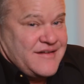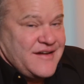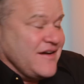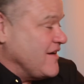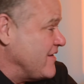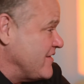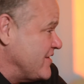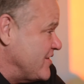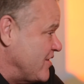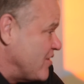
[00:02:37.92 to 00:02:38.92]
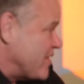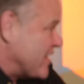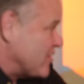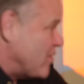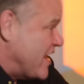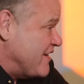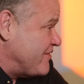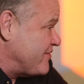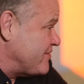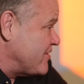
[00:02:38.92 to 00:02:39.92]
or, a regular
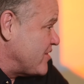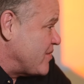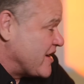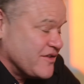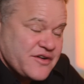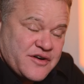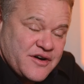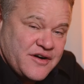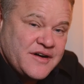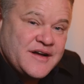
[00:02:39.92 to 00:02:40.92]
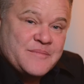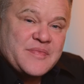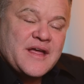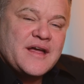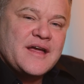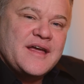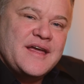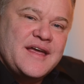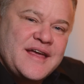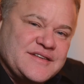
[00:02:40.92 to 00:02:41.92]
wife, or a regular girl.
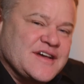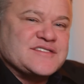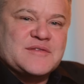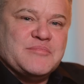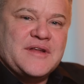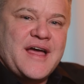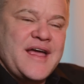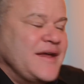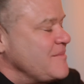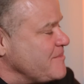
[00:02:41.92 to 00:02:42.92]
It doesn't play.